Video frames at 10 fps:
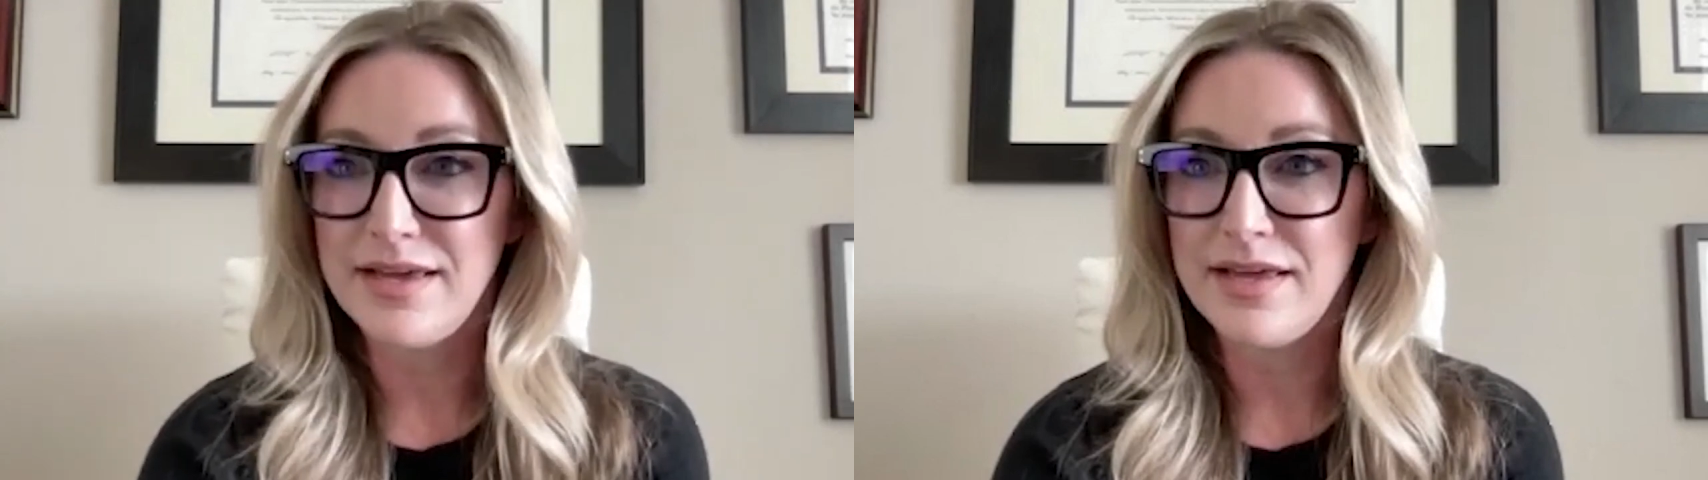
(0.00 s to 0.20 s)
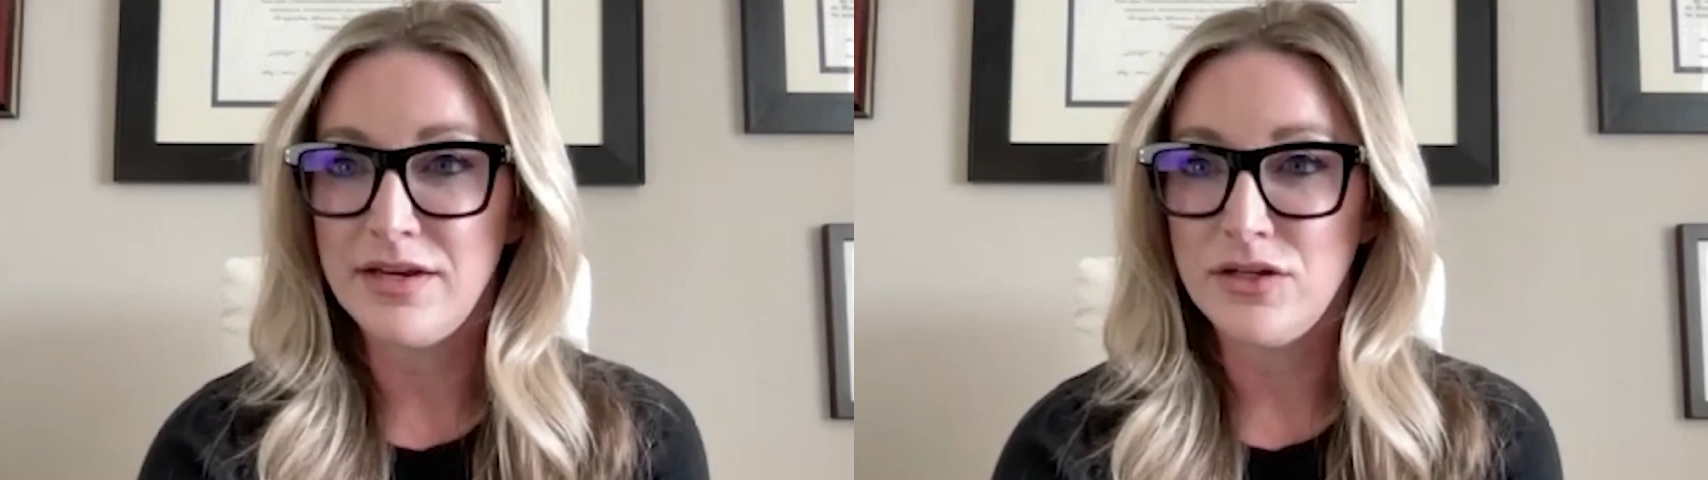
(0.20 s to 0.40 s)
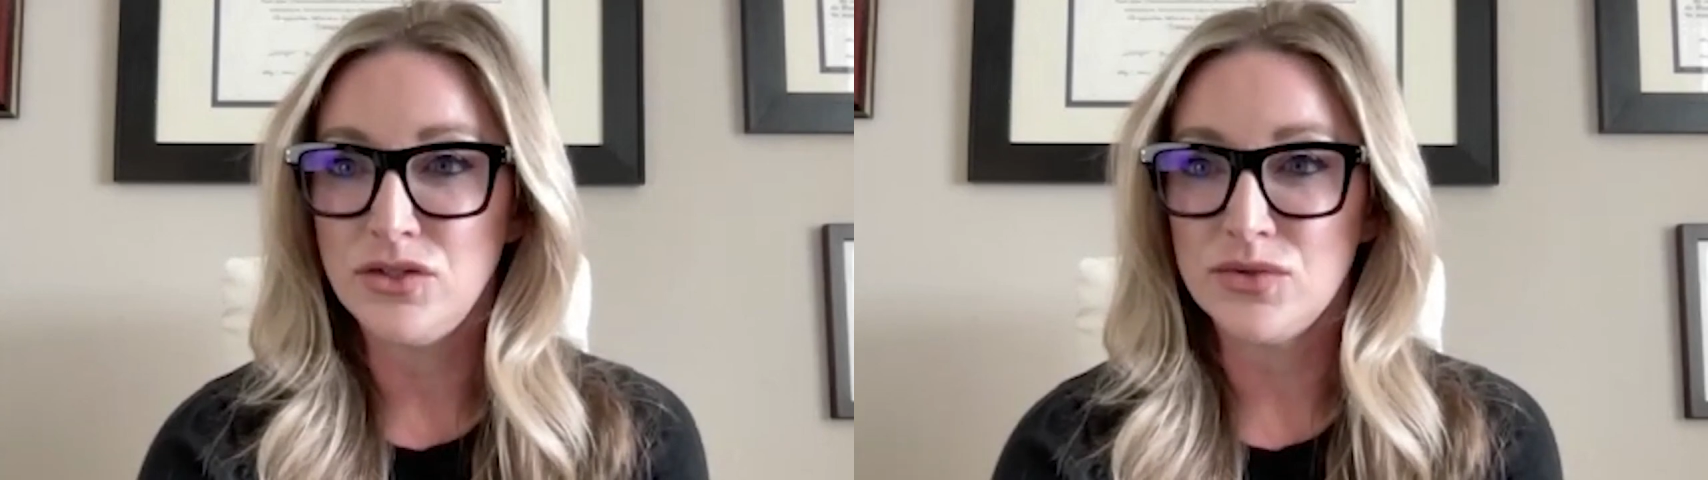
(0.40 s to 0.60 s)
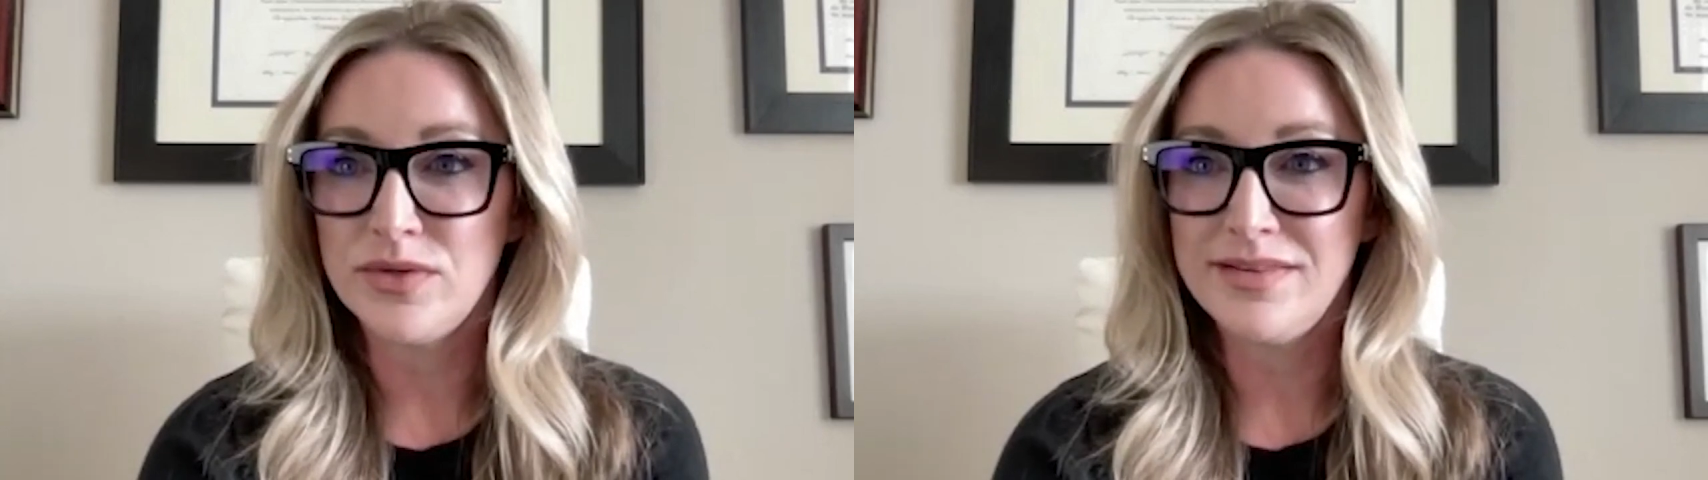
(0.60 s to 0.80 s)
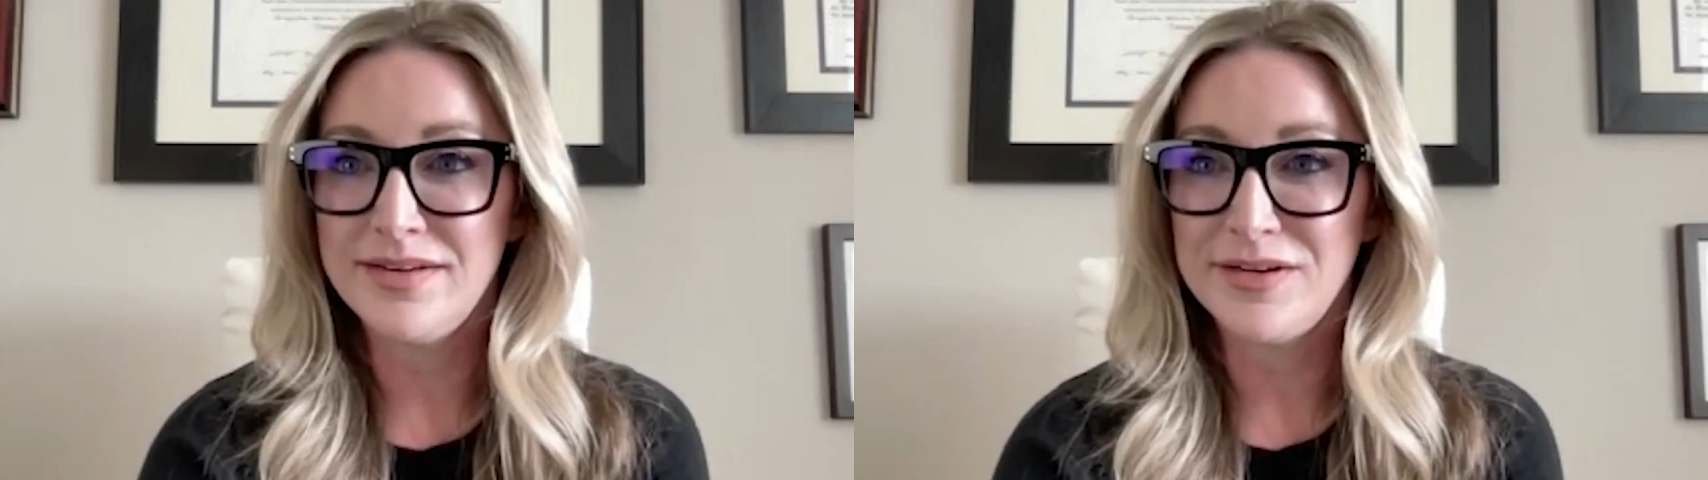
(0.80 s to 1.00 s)
and
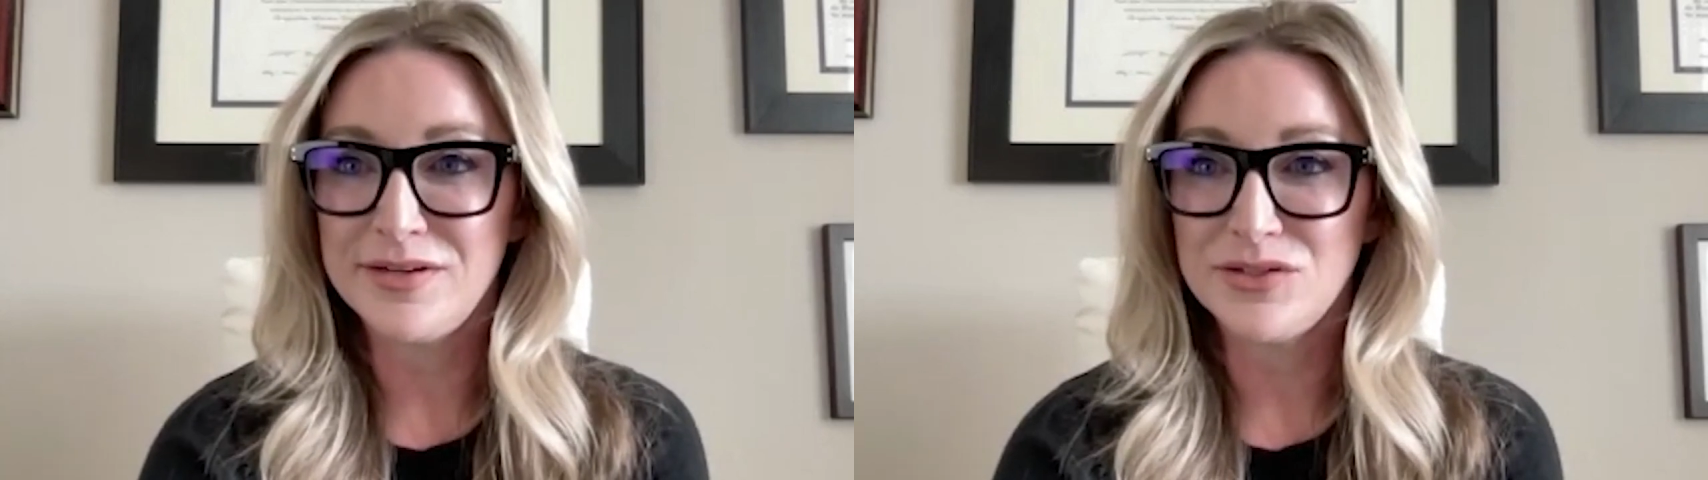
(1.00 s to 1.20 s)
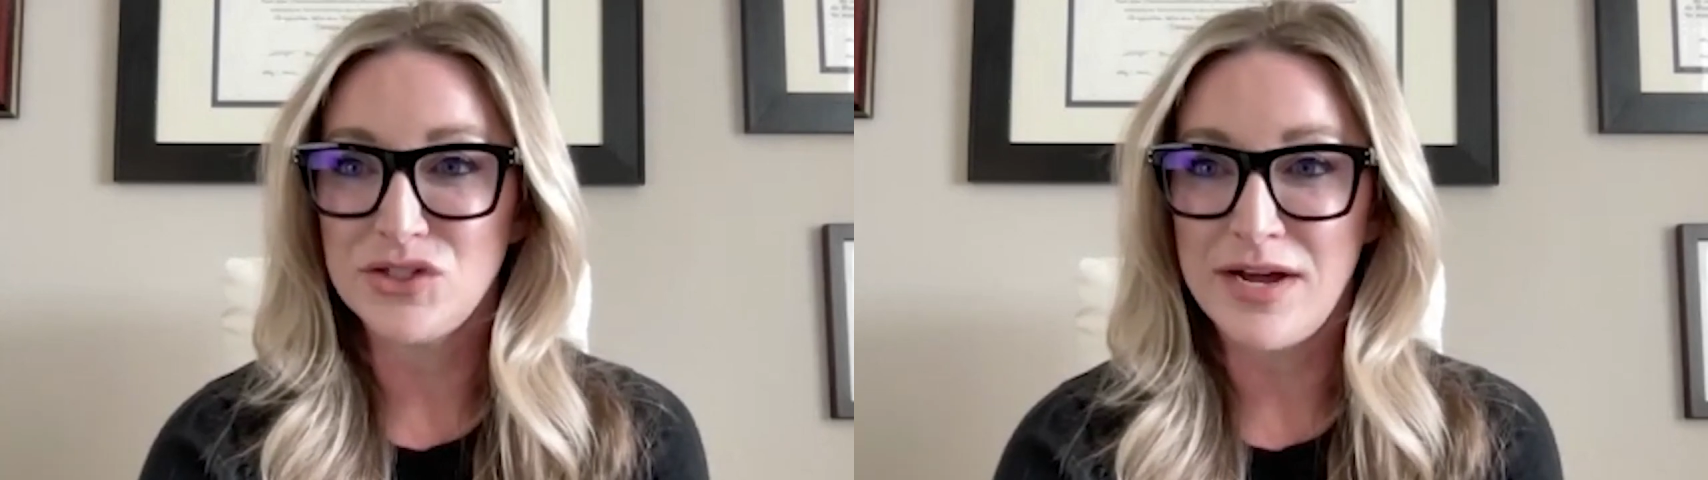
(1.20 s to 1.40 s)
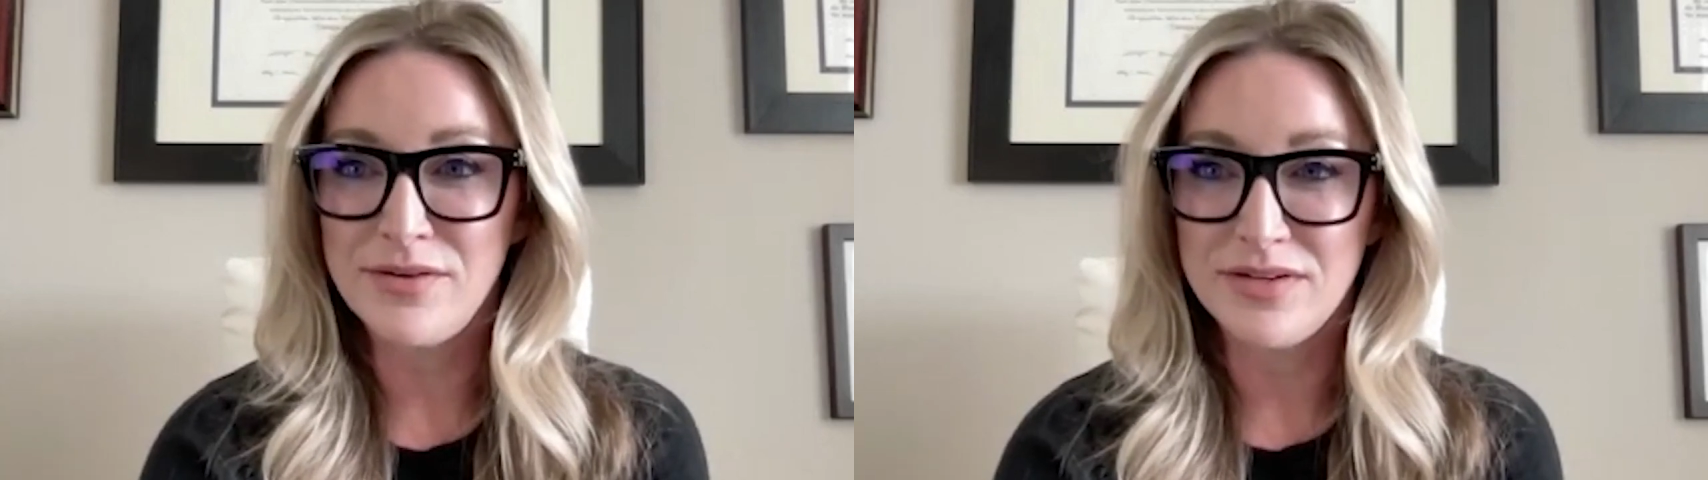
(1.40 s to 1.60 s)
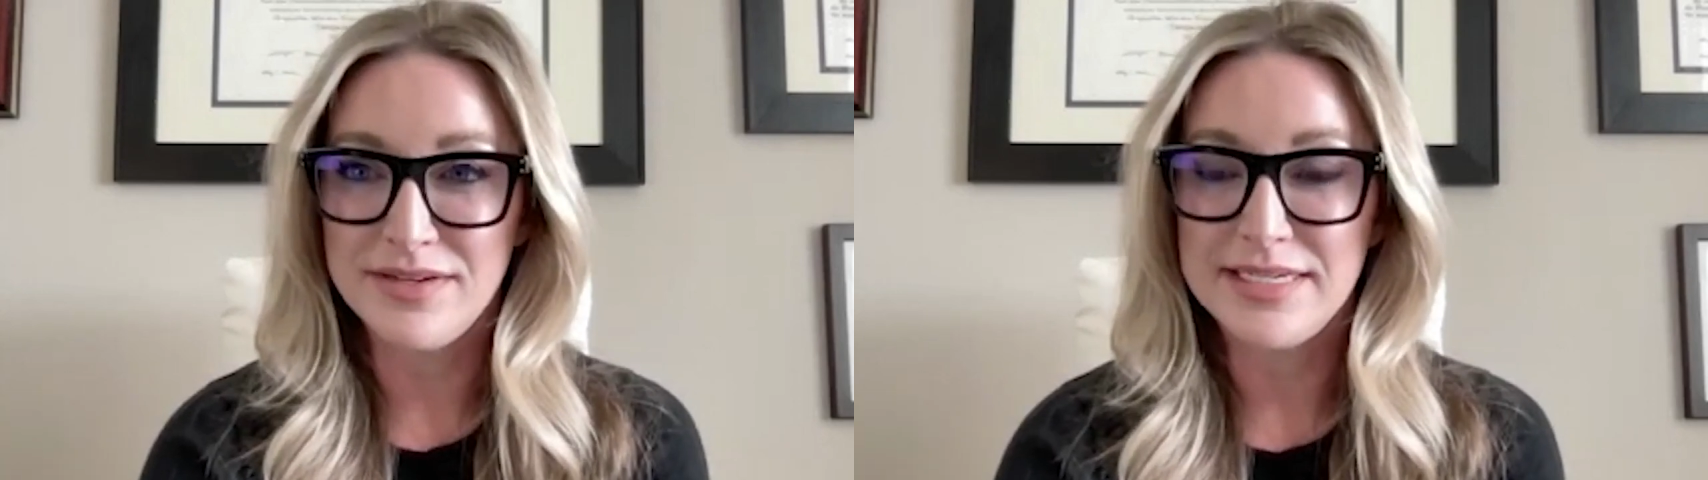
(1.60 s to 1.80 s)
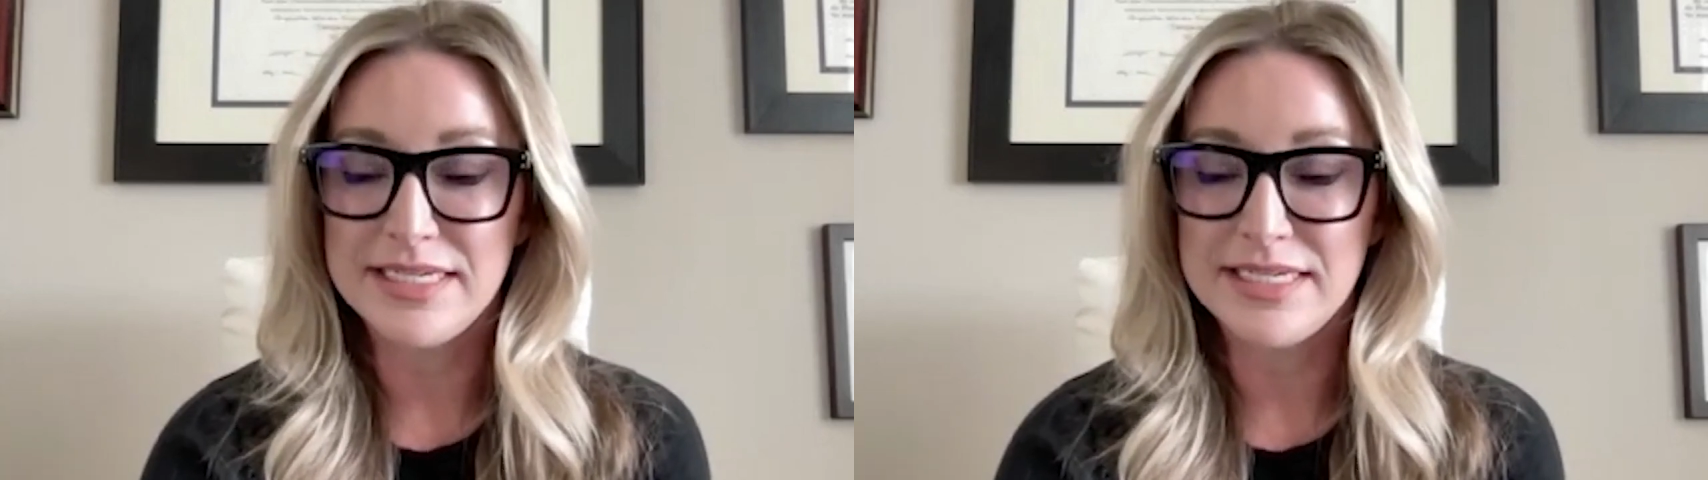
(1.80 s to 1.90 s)
enjoy their childhood